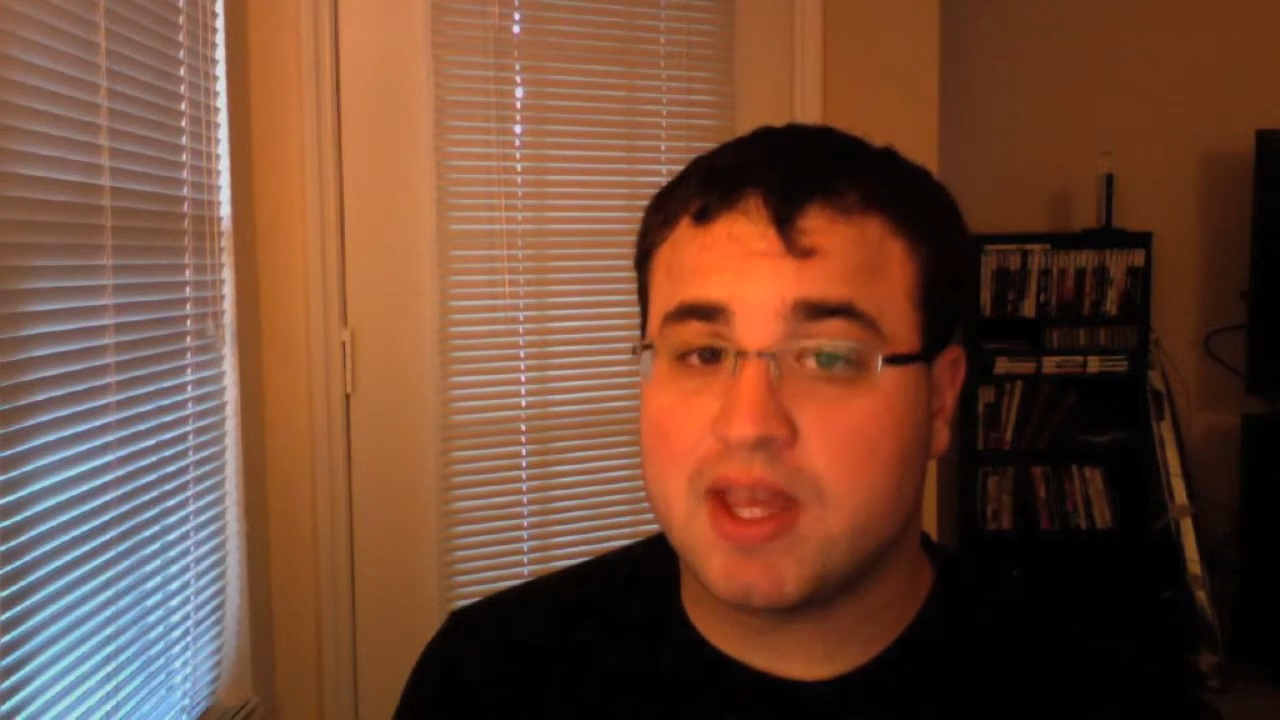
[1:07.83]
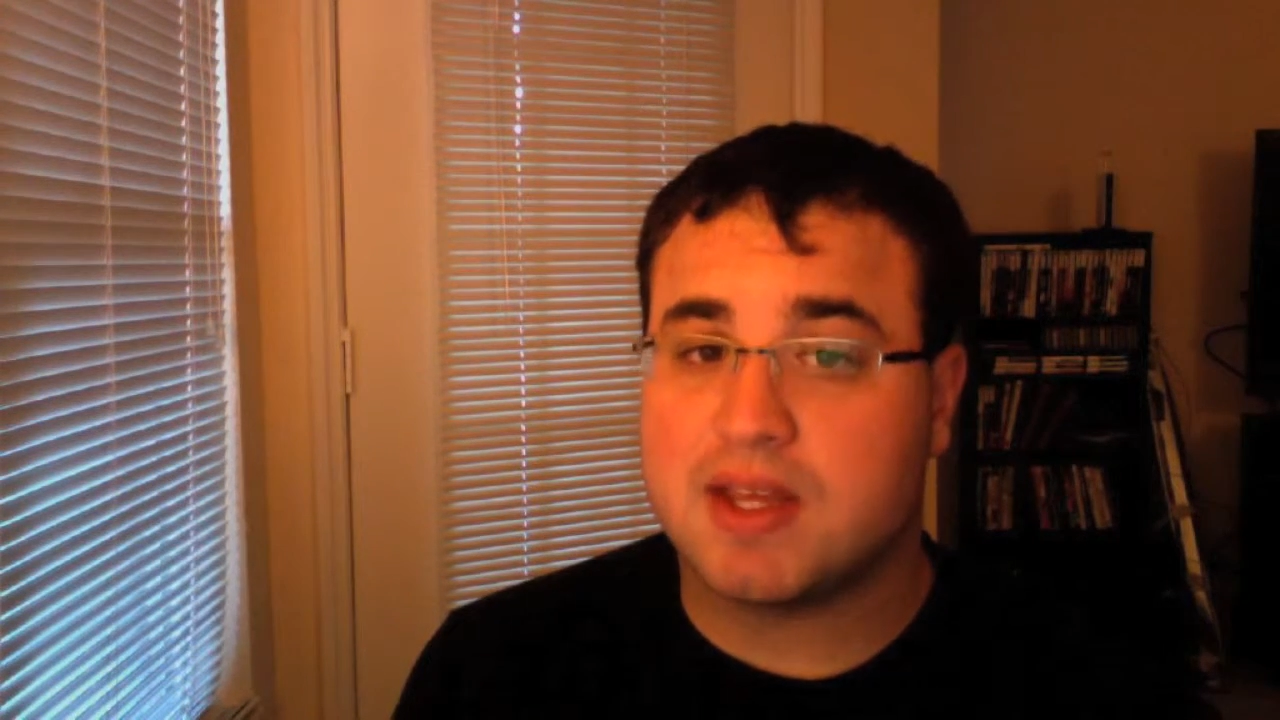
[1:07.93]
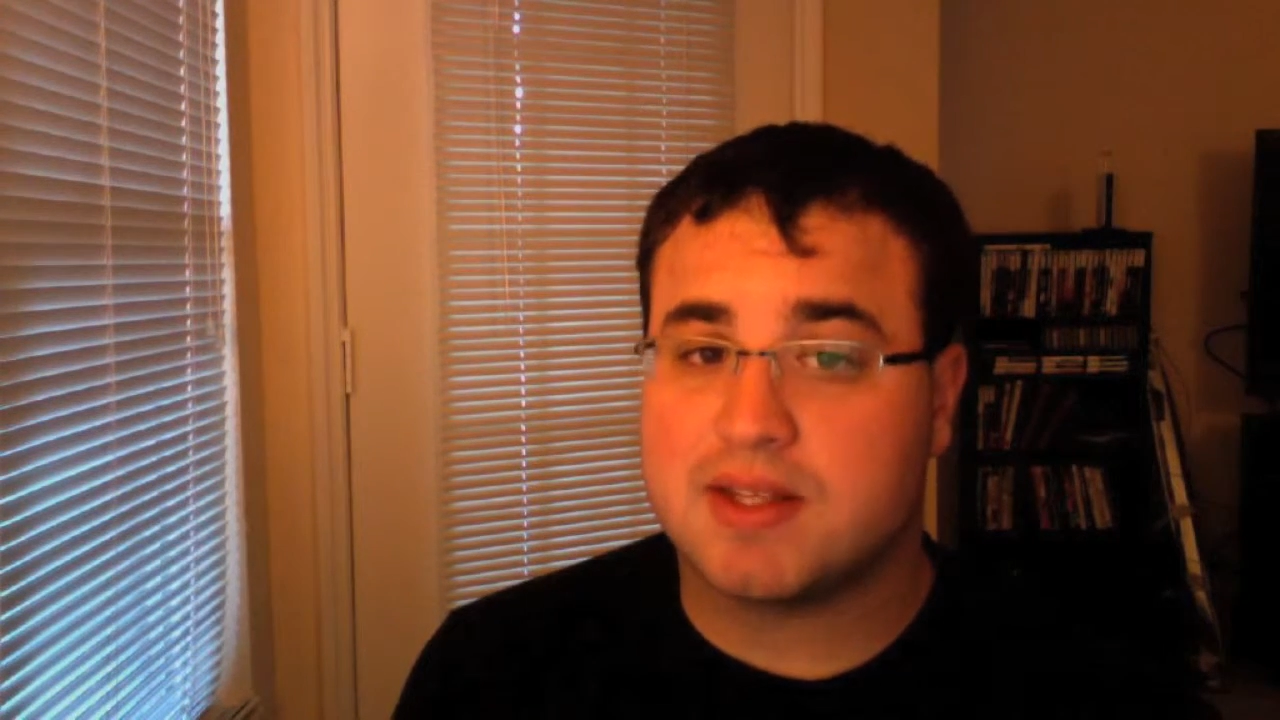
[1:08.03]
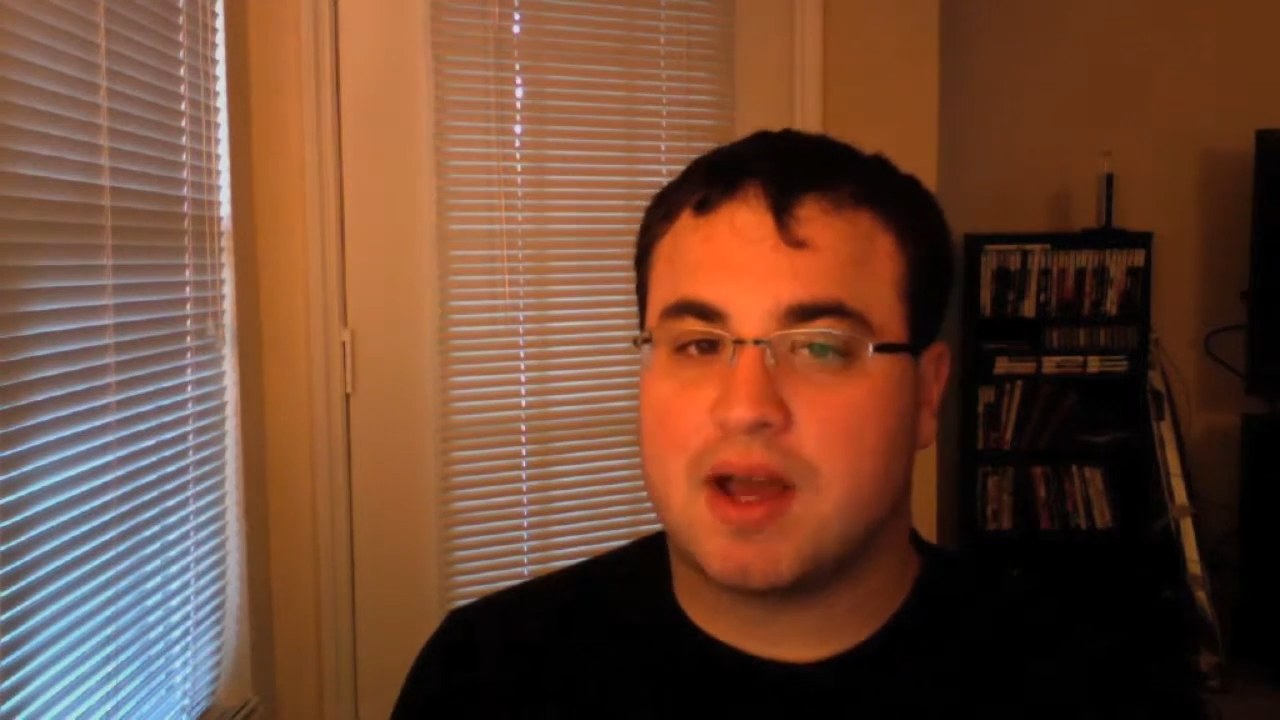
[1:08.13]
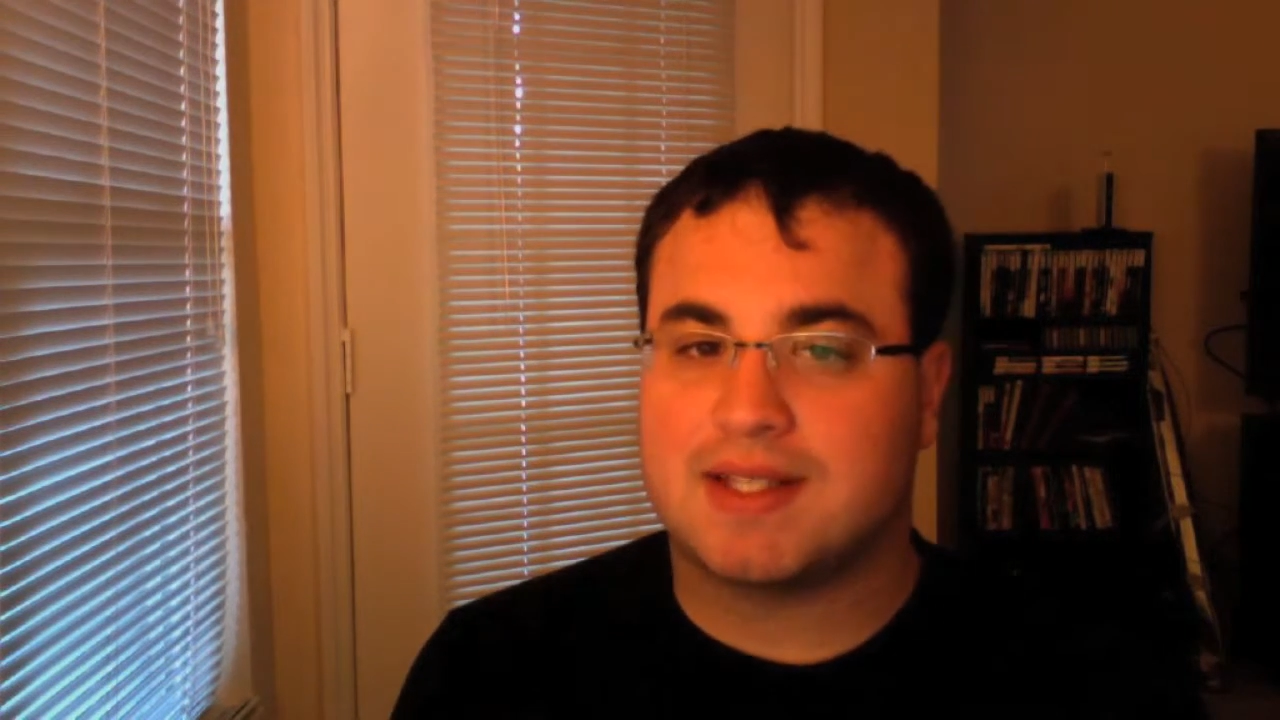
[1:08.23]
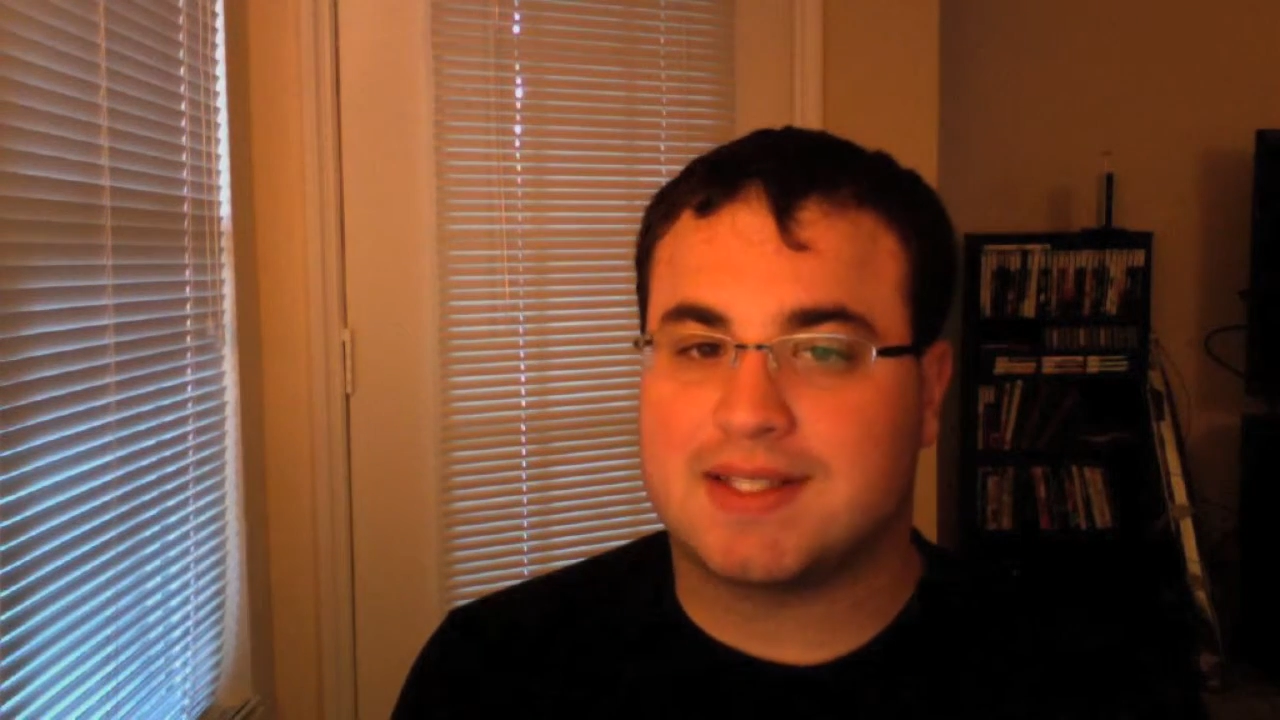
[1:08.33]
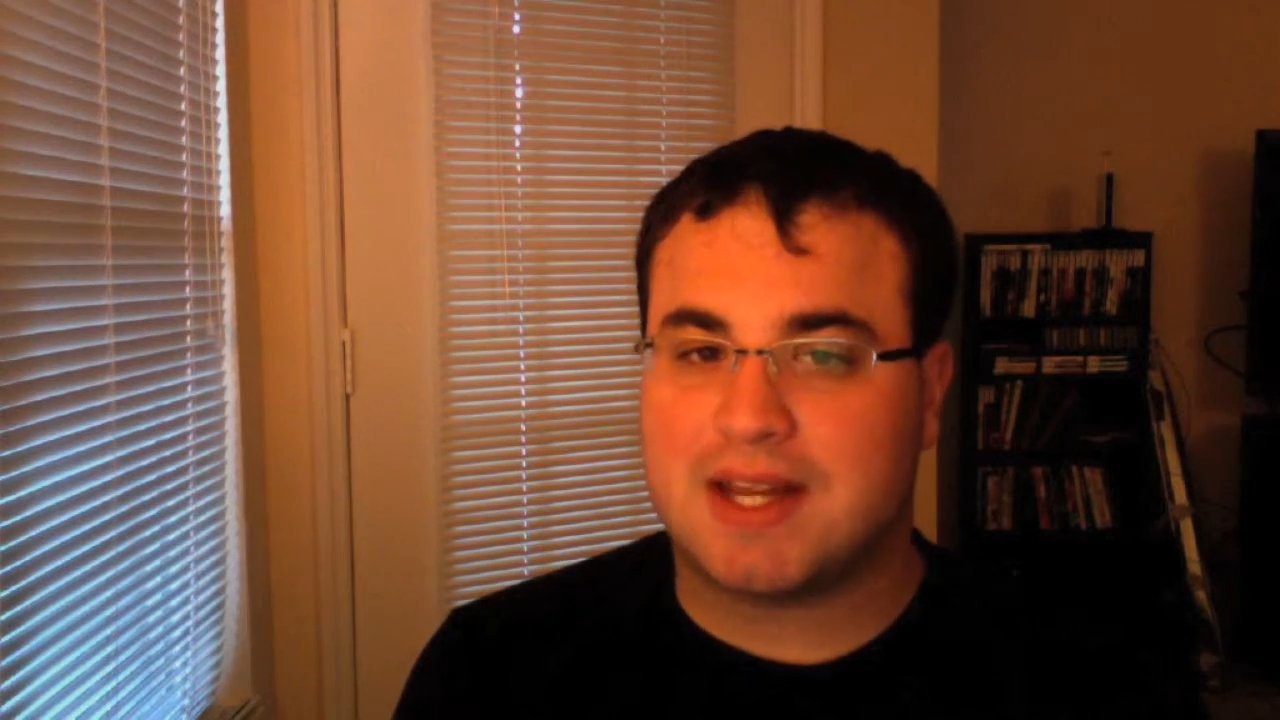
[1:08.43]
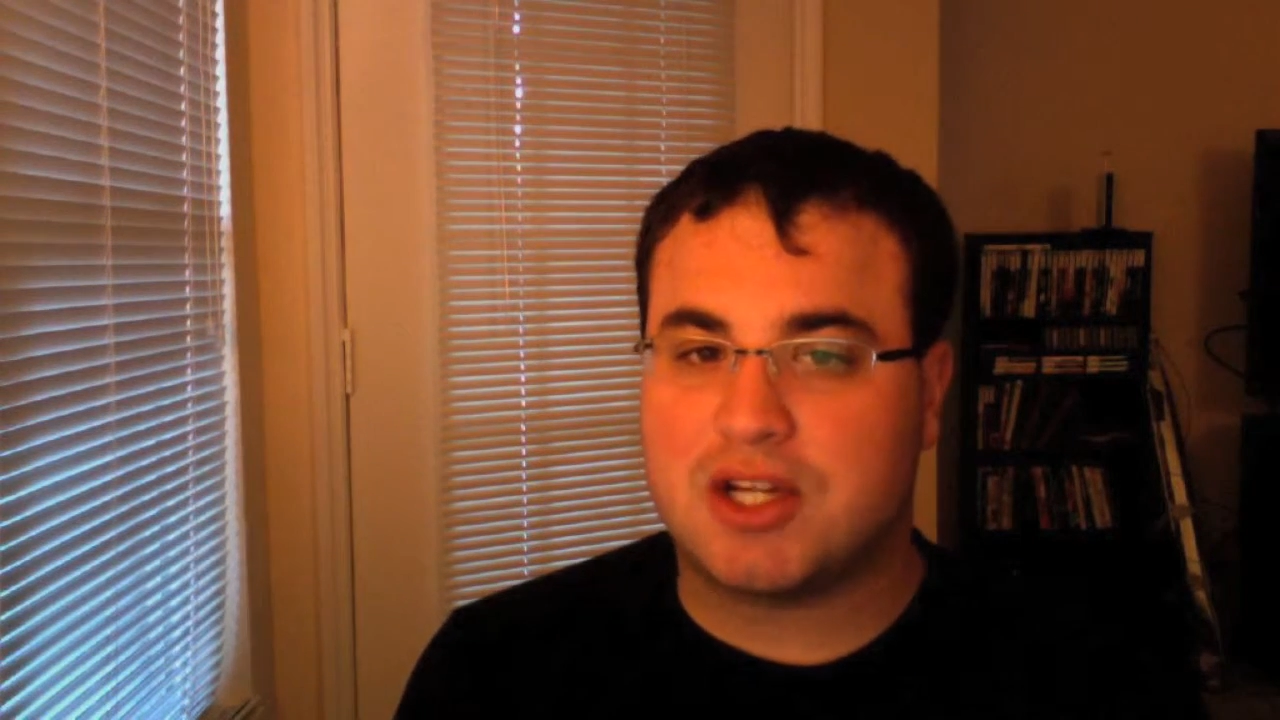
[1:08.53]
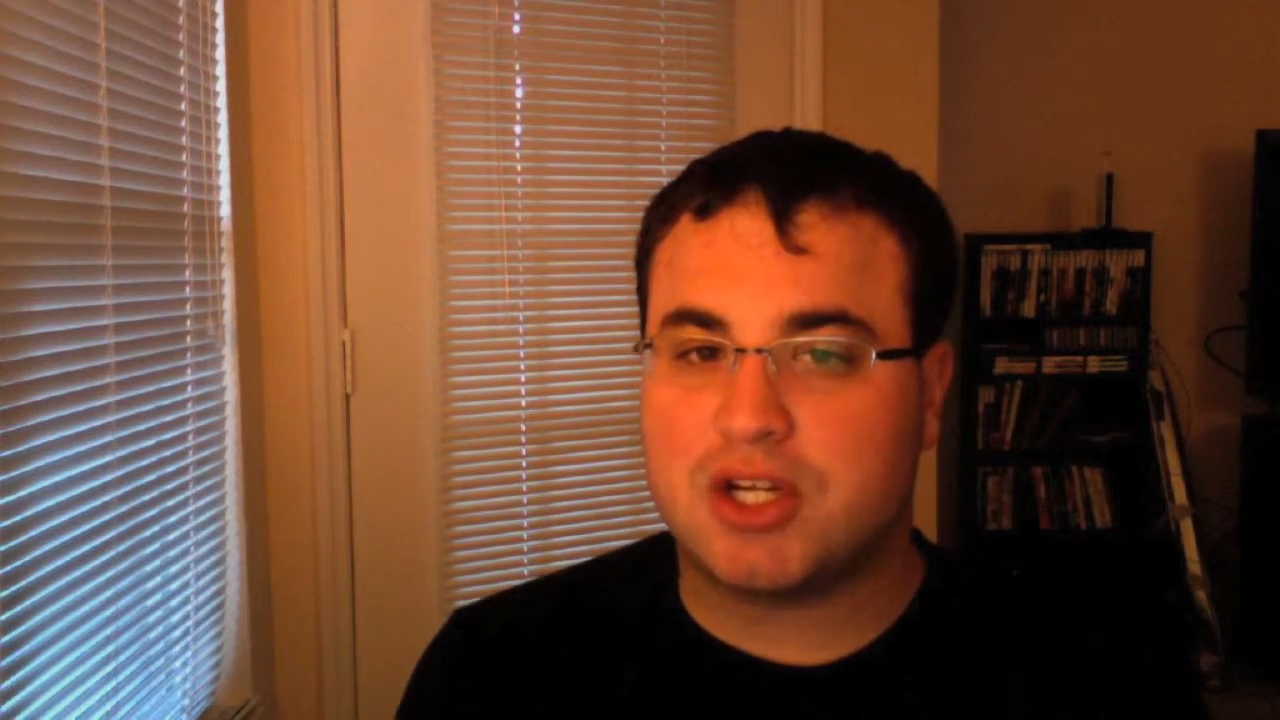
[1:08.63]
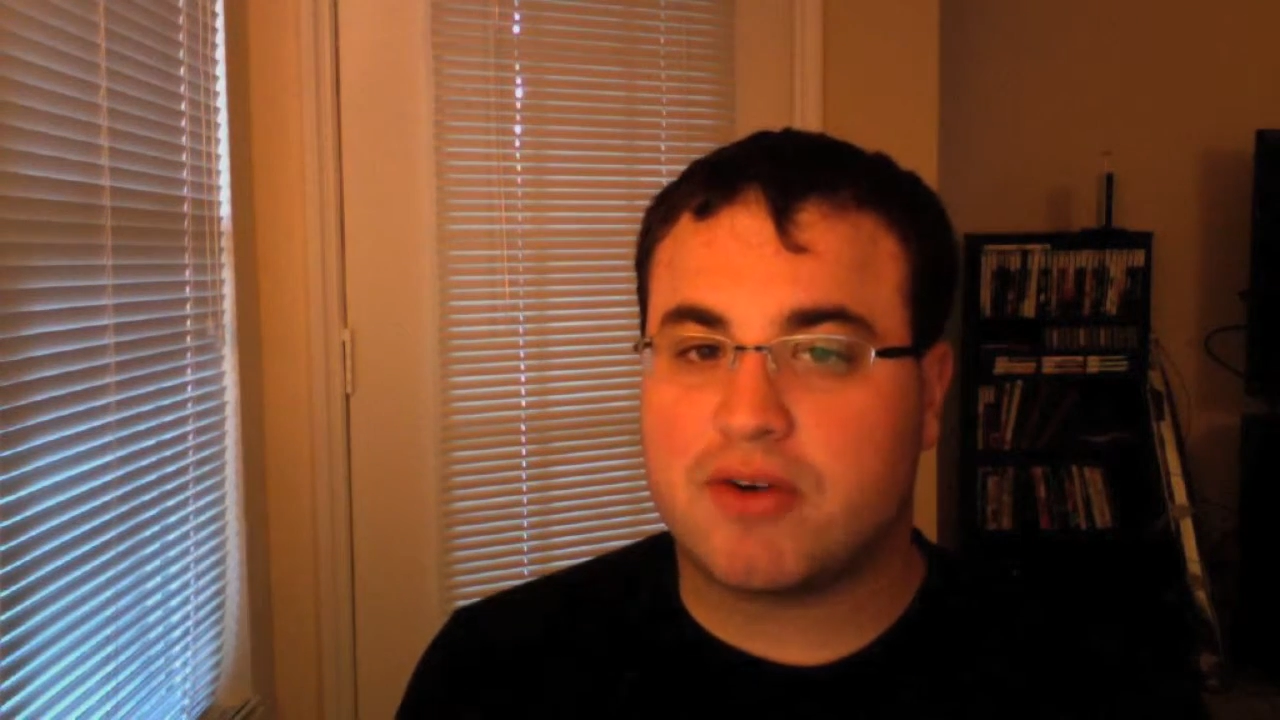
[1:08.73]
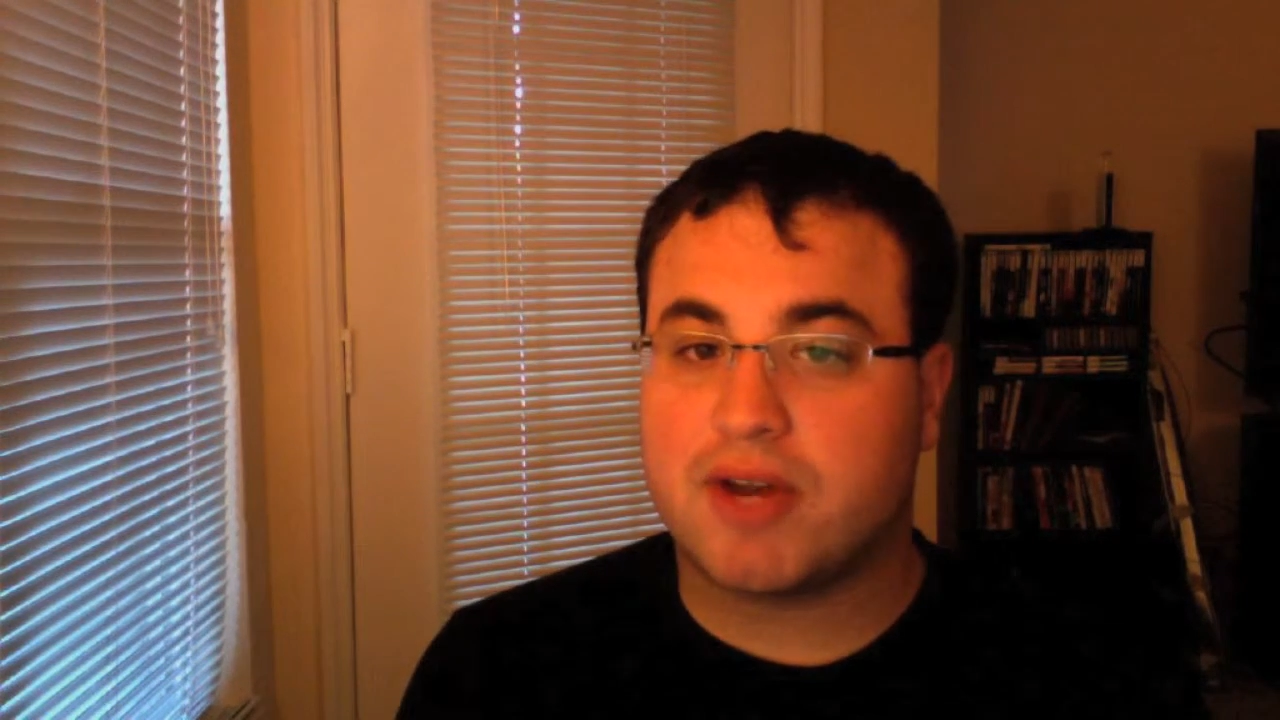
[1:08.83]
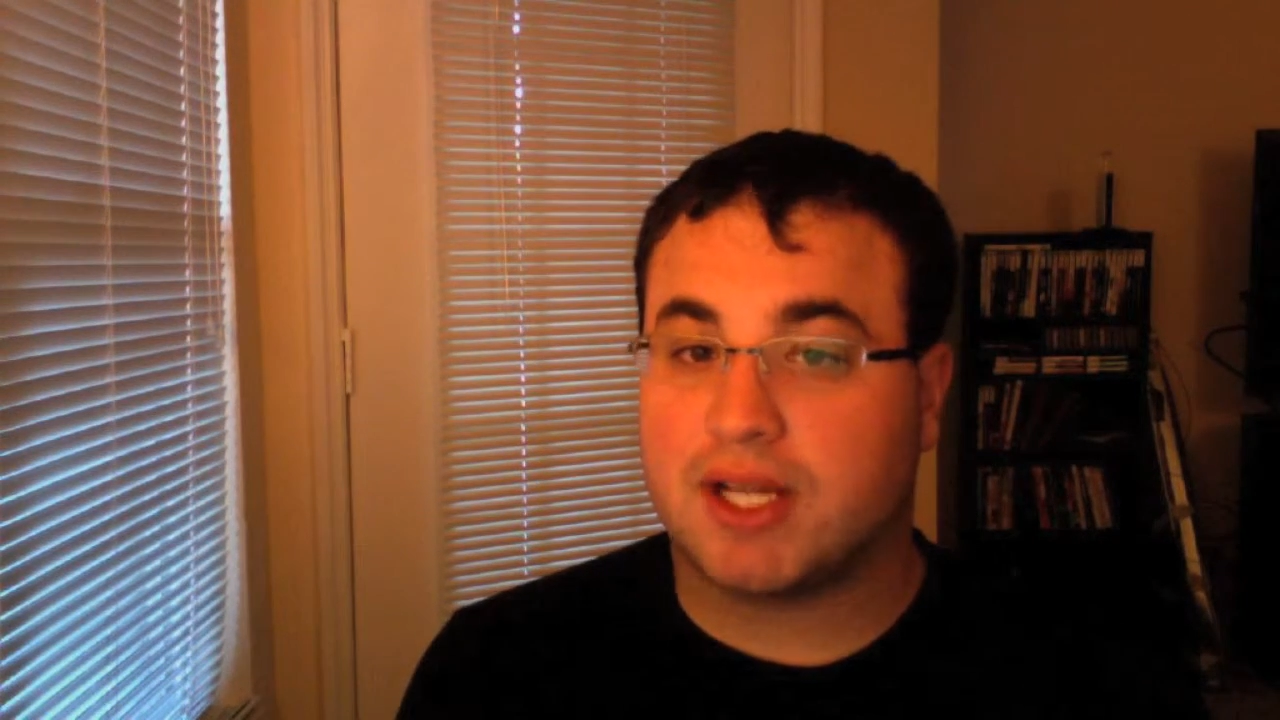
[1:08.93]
is a stationary